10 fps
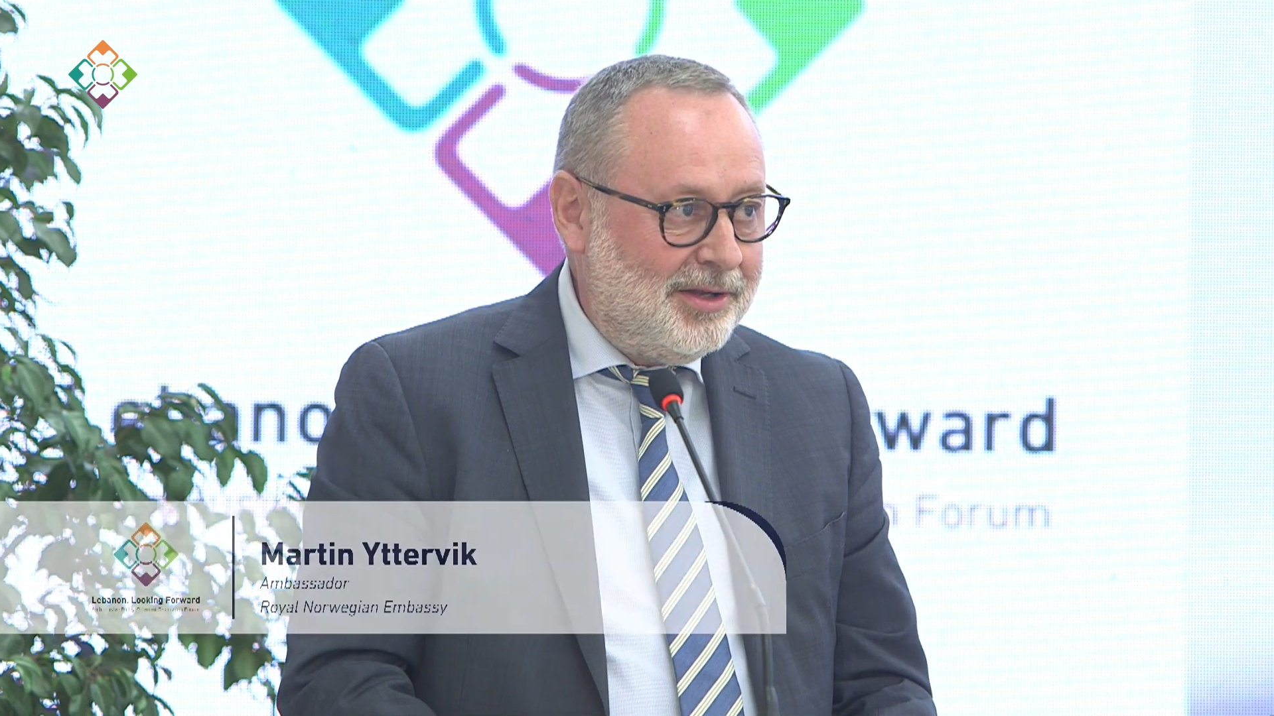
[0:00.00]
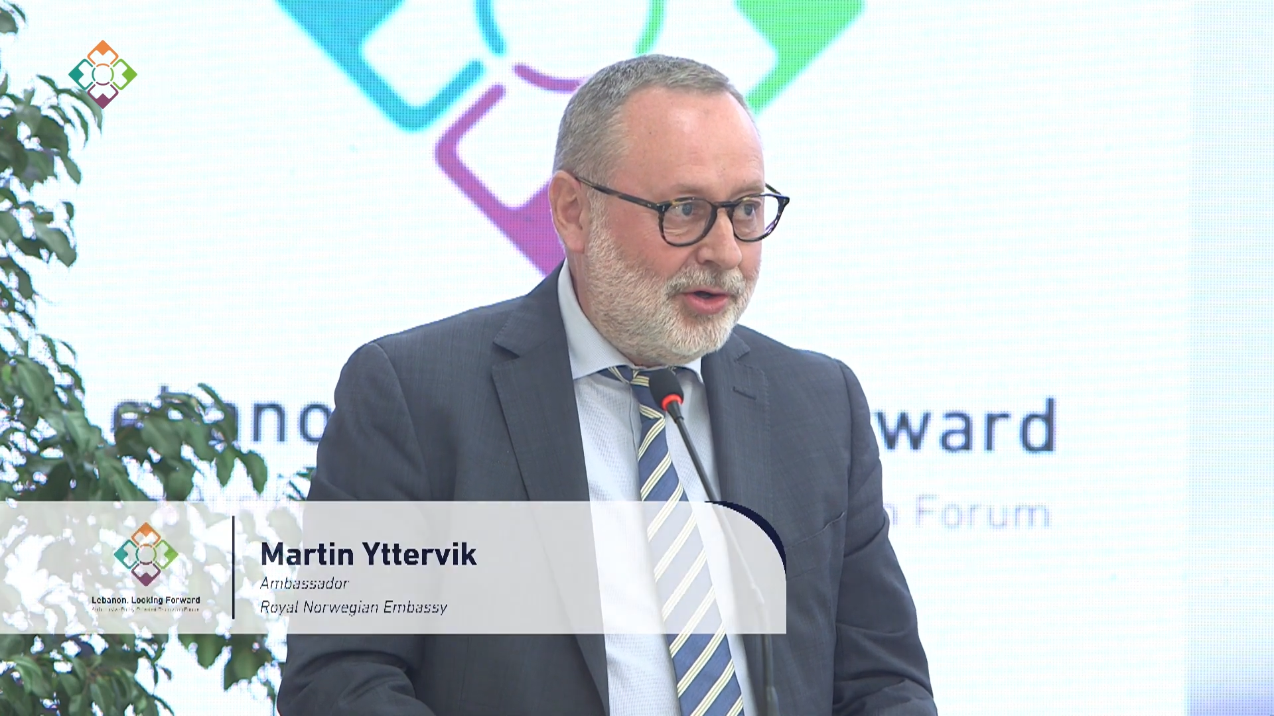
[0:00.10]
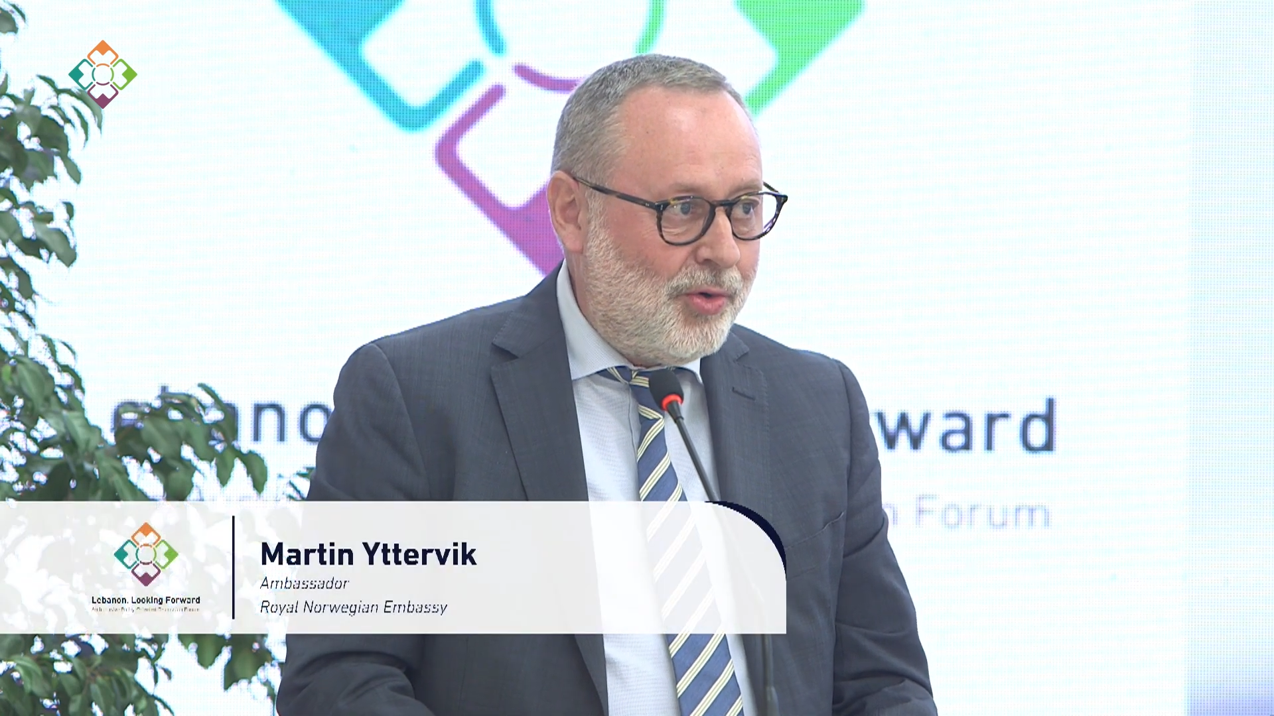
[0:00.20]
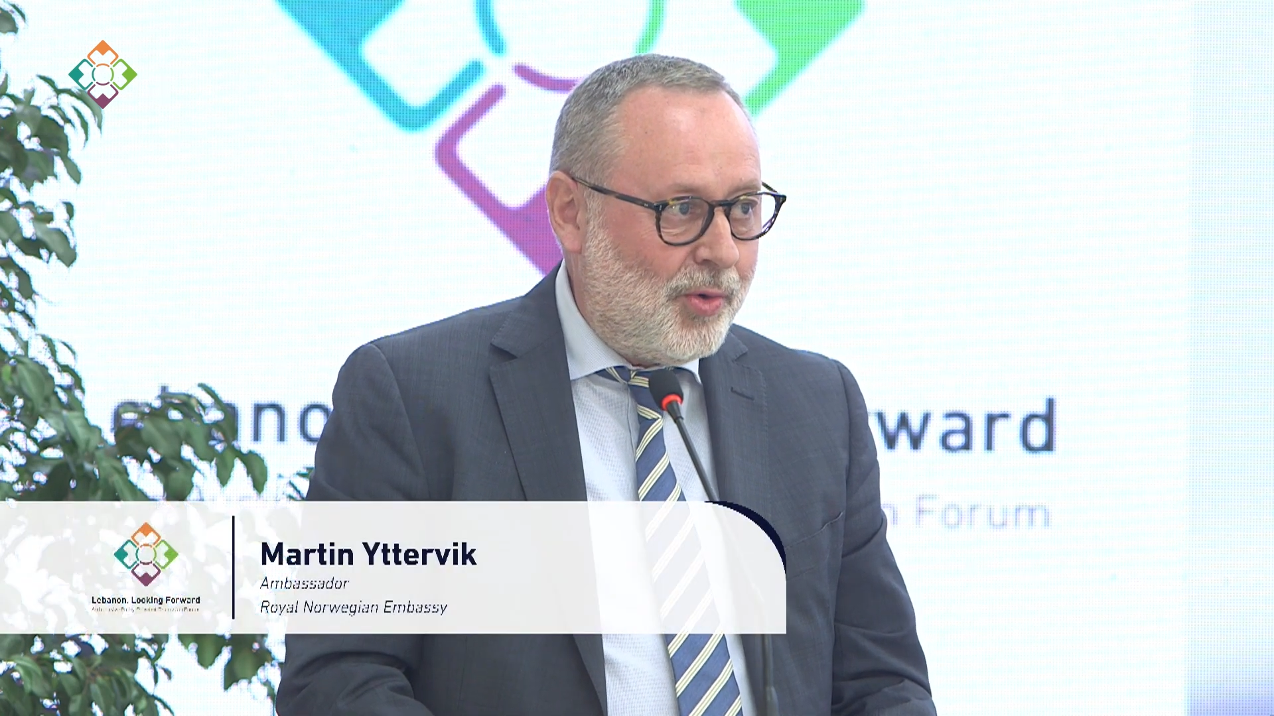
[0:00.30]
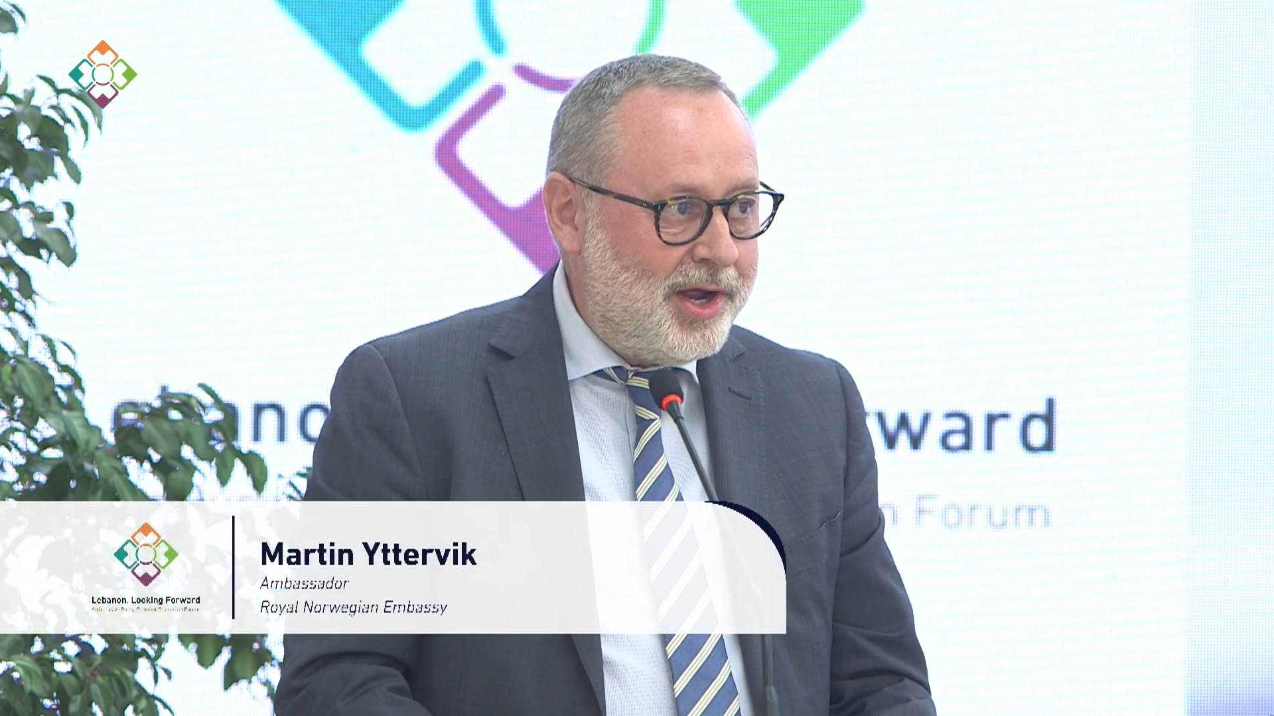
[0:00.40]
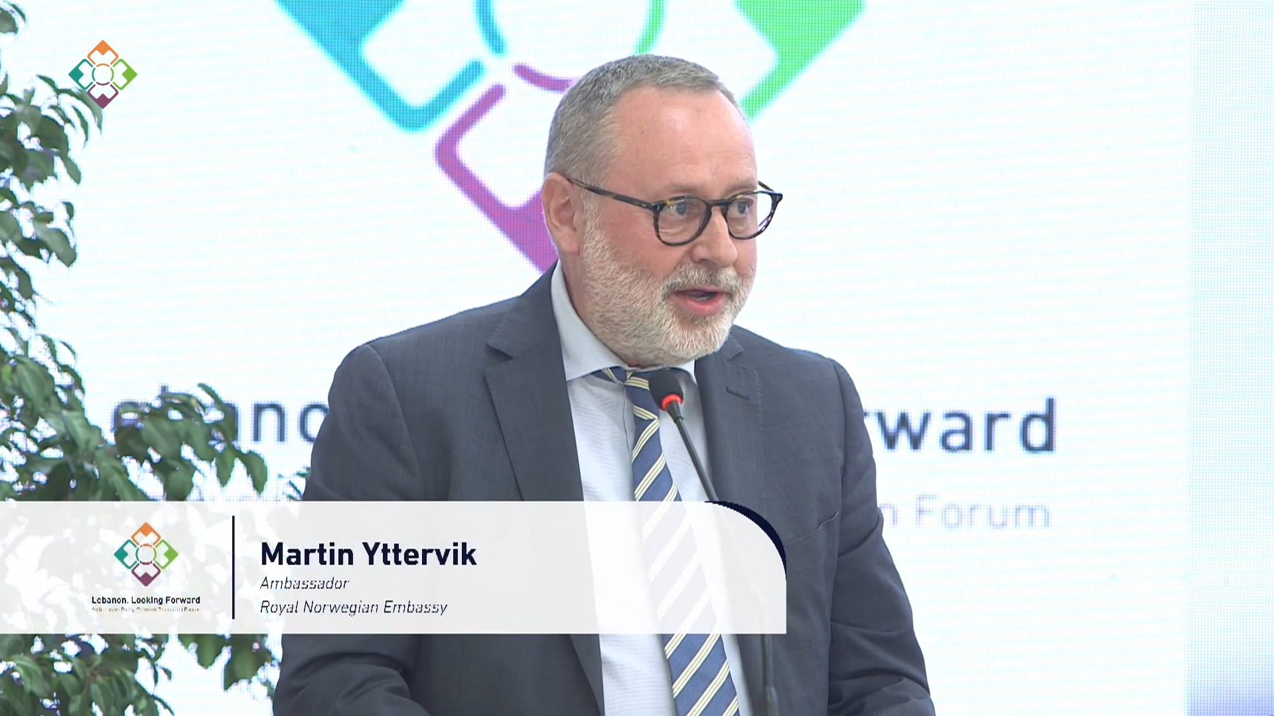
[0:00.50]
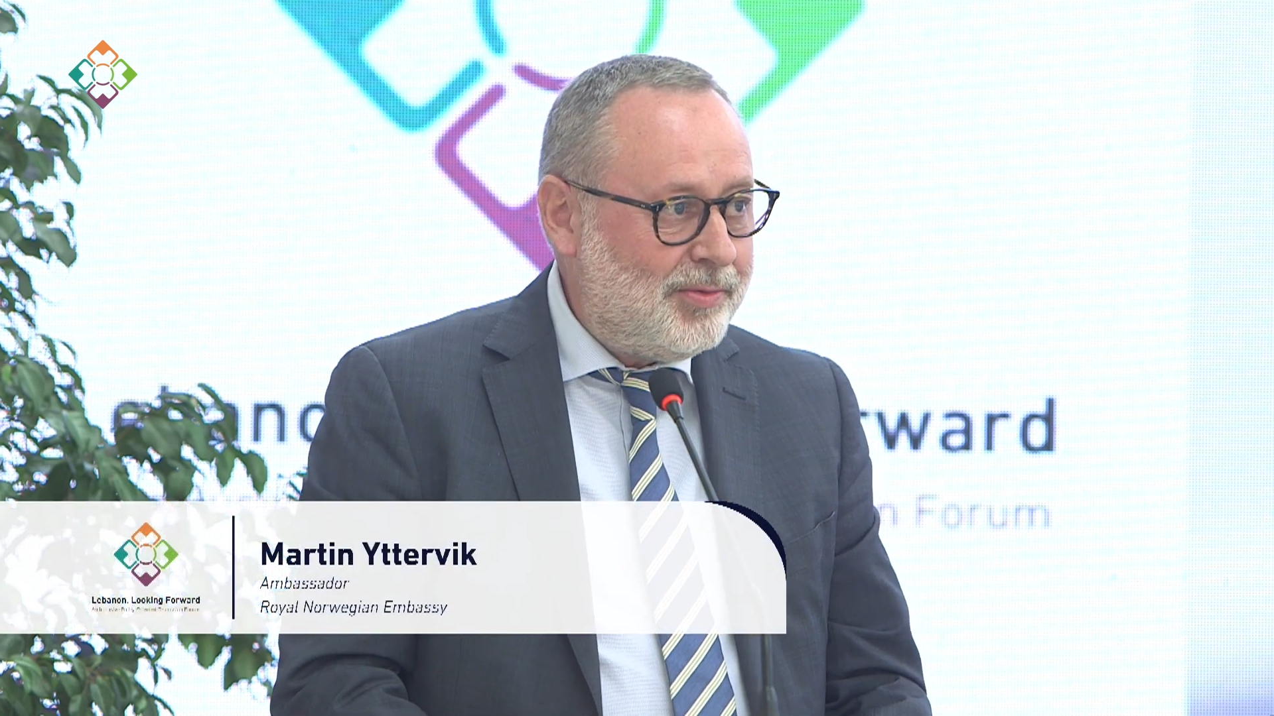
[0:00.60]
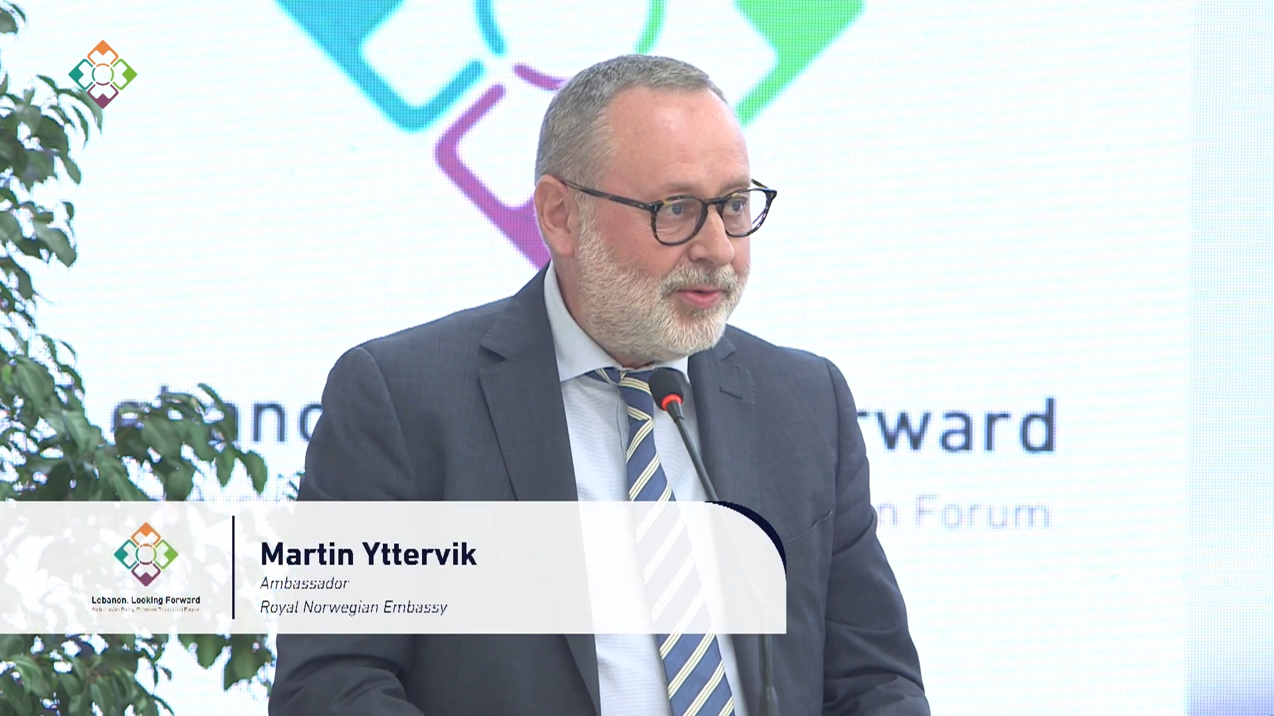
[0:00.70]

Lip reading: Norway